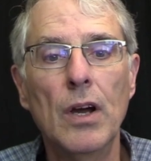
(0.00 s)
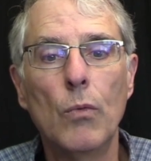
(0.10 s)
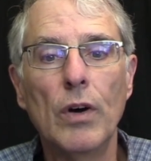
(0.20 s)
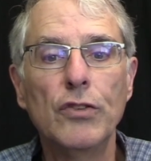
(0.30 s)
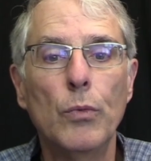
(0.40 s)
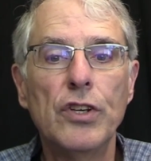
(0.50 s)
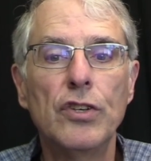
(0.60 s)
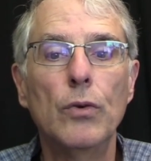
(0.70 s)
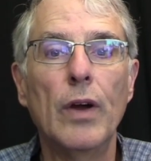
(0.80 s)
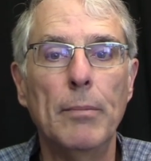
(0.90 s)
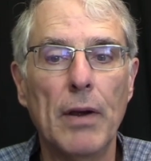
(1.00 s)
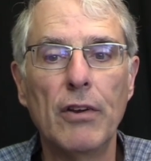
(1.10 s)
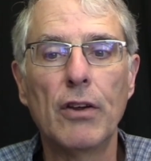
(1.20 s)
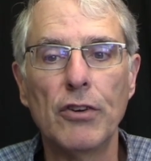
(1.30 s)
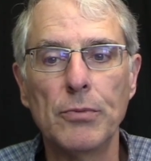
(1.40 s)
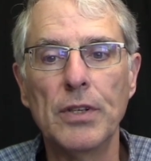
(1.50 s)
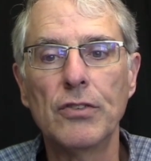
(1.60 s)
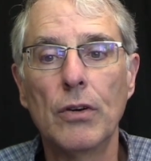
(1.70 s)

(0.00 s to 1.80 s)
want to wish you a Merry Christmas